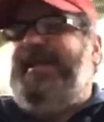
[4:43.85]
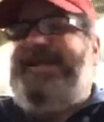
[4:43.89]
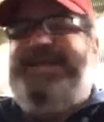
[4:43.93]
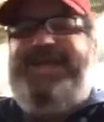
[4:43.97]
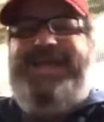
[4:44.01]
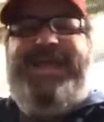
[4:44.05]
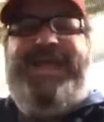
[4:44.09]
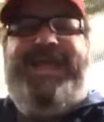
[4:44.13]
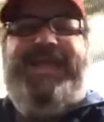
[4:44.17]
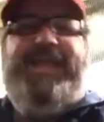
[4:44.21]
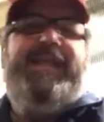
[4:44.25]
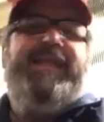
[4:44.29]
like
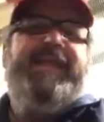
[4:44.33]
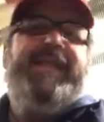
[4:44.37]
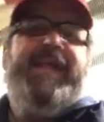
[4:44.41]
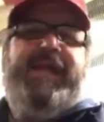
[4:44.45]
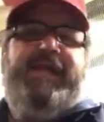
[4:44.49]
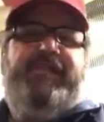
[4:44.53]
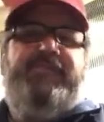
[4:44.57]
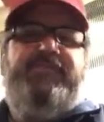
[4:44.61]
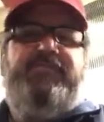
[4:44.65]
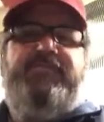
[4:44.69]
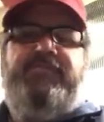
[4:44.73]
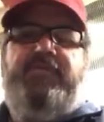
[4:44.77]
eight
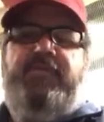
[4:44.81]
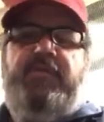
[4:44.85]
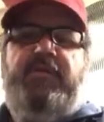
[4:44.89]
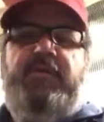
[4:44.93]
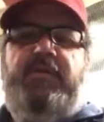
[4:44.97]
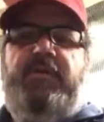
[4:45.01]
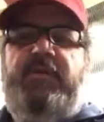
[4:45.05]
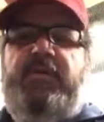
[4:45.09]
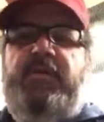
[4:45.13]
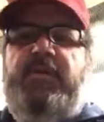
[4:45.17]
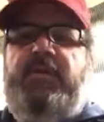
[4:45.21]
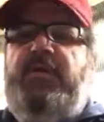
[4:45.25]
nets.
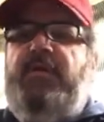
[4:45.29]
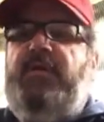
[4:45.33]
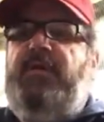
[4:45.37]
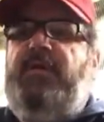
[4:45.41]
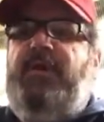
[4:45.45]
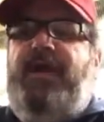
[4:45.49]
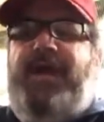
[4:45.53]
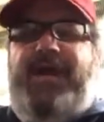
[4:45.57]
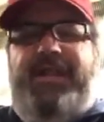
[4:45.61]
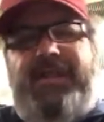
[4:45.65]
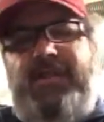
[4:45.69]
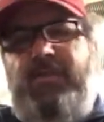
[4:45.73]

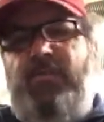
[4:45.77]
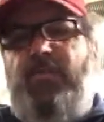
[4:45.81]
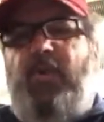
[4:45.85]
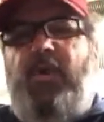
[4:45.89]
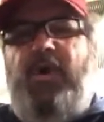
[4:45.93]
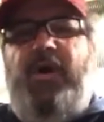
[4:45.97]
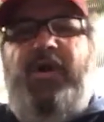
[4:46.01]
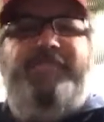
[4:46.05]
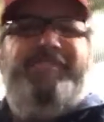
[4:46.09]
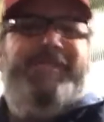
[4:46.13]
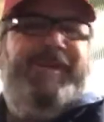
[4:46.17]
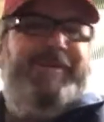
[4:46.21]
I need
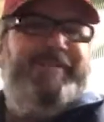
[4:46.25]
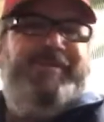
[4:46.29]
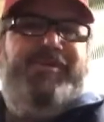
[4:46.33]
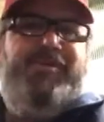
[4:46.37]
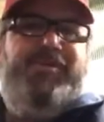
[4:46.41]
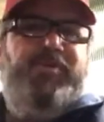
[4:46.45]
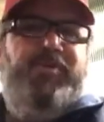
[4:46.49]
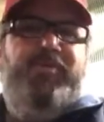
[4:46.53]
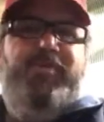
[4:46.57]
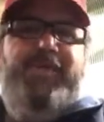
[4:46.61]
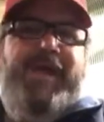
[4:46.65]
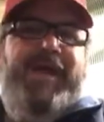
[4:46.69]
one, maybe
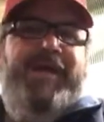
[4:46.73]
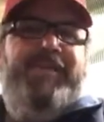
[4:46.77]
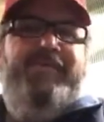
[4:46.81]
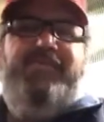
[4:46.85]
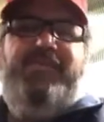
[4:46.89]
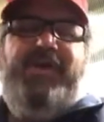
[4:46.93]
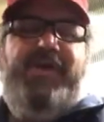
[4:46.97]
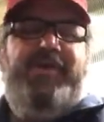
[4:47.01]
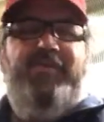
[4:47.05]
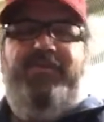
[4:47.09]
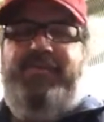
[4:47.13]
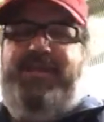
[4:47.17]
two
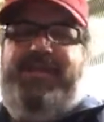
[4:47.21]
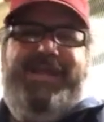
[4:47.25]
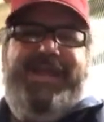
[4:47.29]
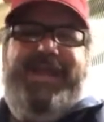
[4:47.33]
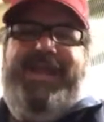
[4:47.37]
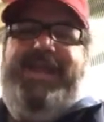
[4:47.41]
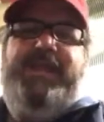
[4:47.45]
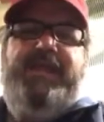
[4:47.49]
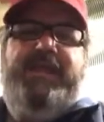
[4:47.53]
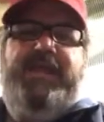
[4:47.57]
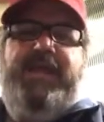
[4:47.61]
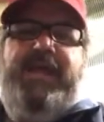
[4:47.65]
nets. I don't need
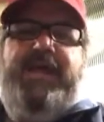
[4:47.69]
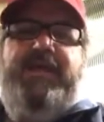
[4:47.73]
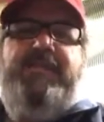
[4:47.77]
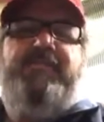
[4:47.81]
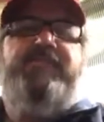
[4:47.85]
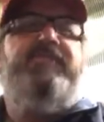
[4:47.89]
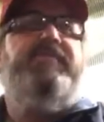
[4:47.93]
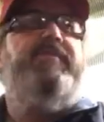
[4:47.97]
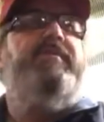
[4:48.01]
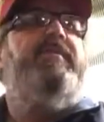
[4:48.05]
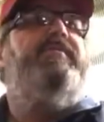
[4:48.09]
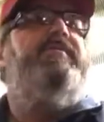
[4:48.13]
eight
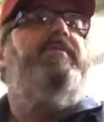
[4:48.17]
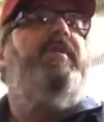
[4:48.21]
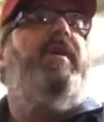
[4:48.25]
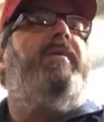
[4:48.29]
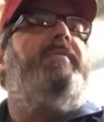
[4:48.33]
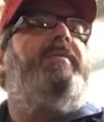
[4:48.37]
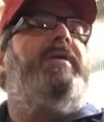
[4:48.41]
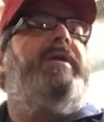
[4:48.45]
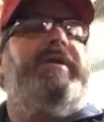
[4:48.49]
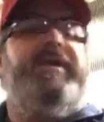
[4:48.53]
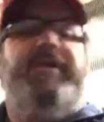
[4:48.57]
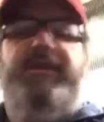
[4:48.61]
nets. So
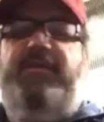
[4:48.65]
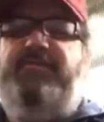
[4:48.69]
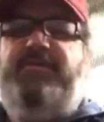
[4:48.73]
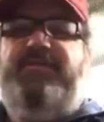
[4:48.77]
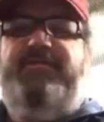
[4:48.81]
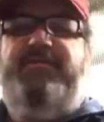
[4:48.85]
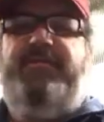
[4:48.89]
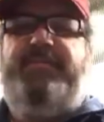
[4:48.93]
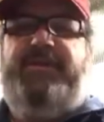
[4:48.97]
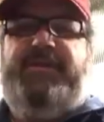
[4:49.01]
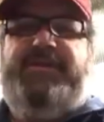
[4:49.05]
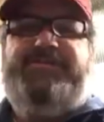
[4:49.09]
I'm going to get
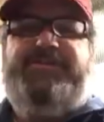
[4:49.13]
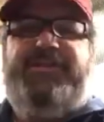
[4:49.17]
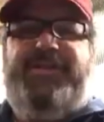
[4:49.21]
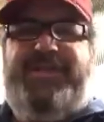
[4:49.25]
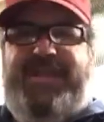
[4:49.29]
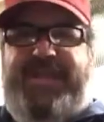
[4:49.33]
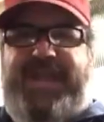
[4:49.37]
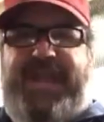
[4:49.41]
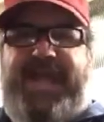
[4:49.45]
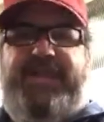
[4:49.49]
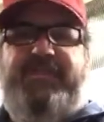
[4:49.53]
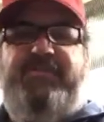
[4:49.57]
rid of a bunch
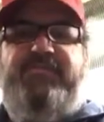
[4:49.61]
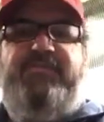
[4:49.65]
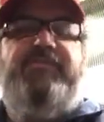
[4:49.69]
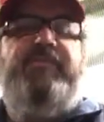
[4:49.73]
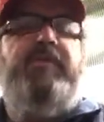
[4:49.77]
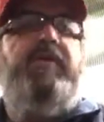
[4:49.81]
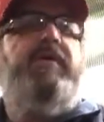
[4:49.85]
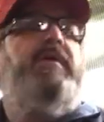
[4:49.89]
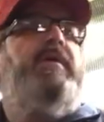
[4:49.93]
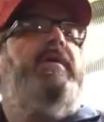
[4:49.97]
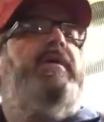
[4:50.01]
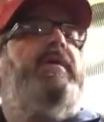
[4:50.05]
of nets.